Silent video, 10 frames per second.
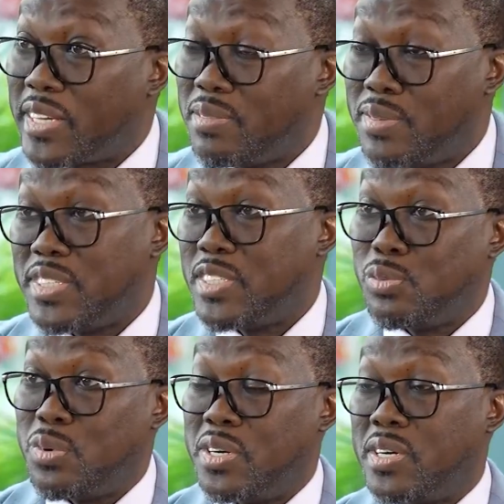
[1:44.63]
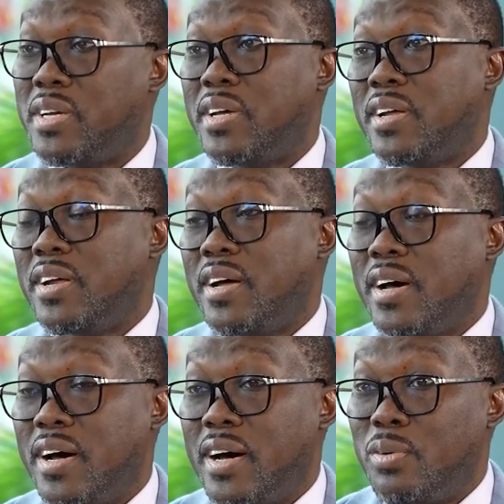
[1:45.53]
activities were
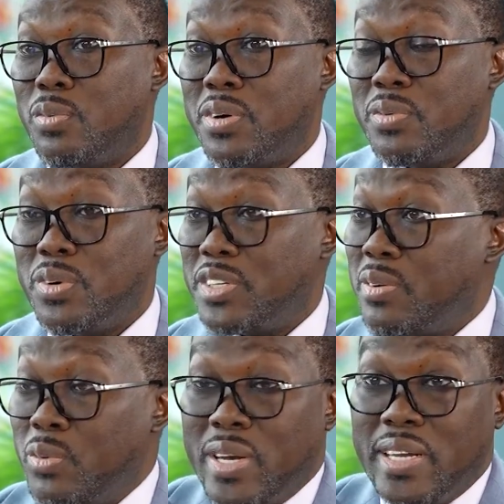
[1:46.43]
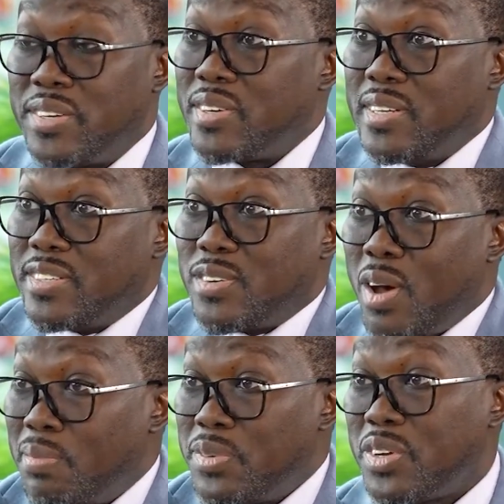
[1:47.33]
literally
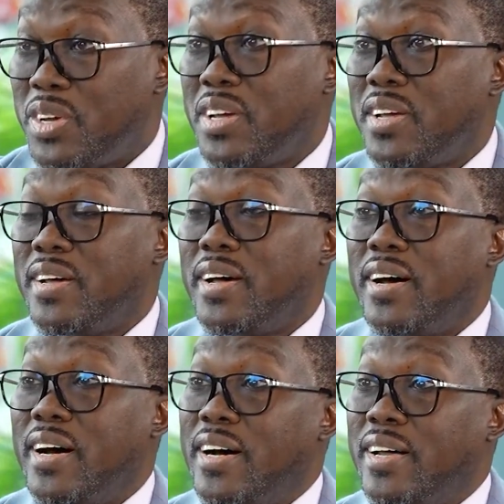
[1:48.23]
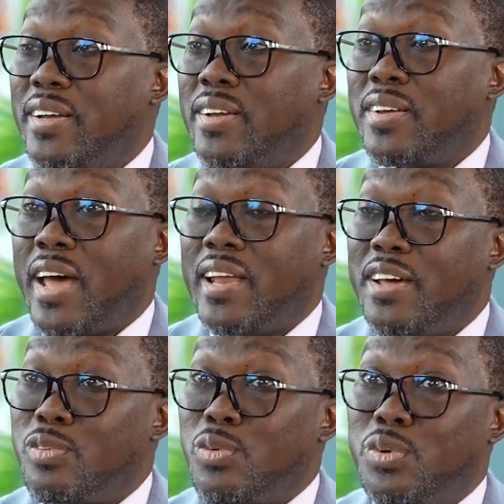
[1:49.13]
stopped,
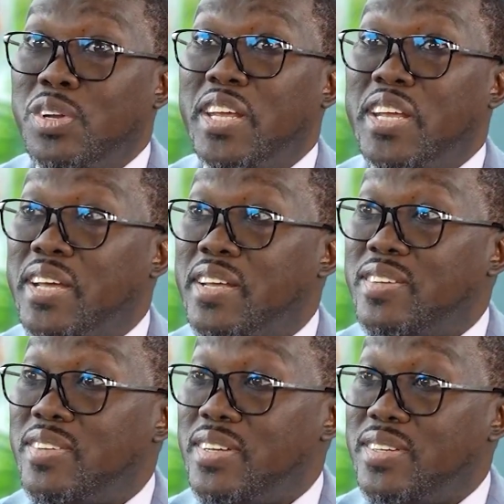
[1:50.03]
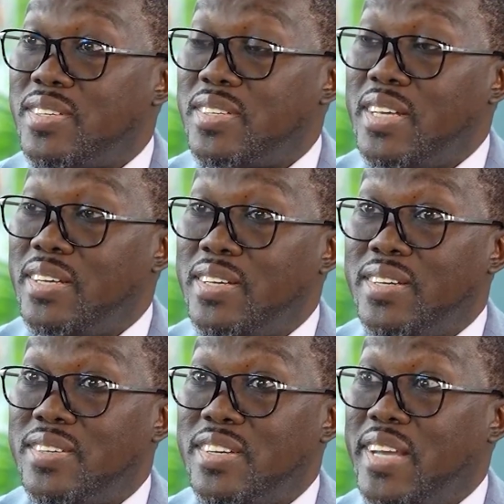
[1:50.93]
Thailand could increase its
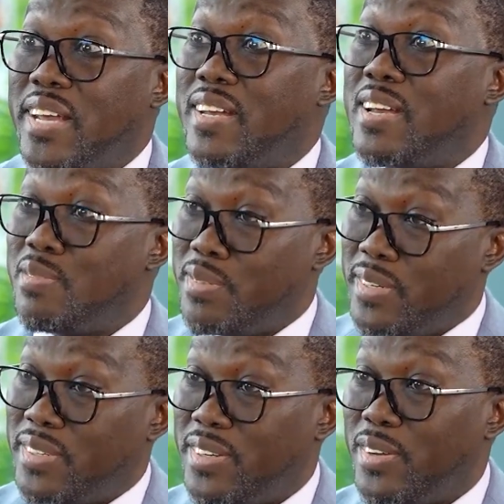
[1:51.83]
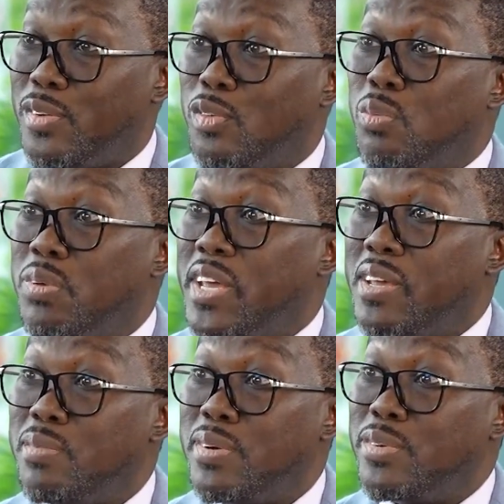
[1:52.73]
debt level to be
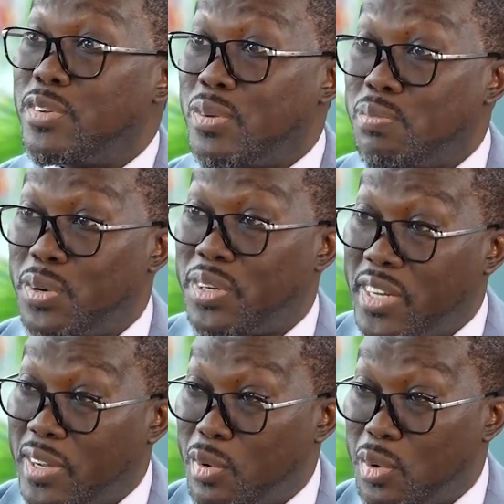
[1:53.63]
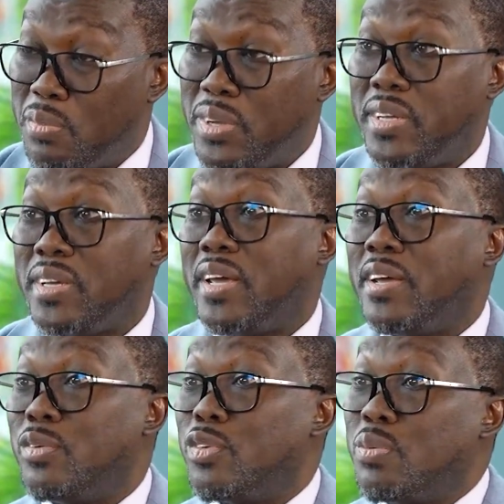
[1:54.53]
able to support the economy
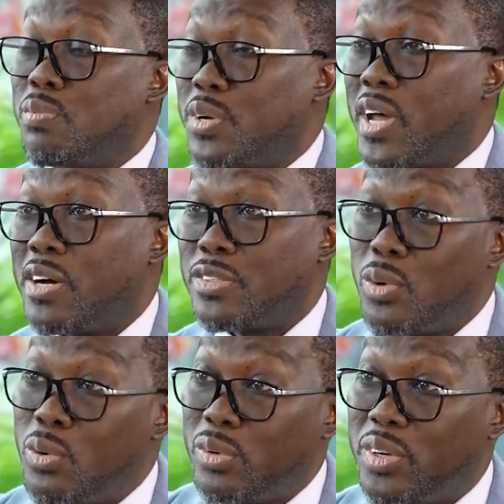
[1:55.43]
and to support household.